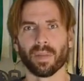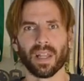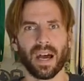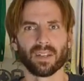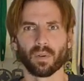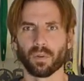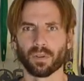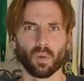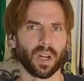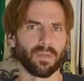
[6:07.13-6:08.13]
My last one was
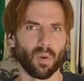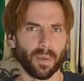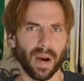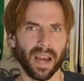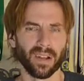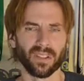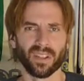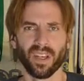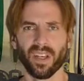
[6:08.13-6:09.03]
24 miles.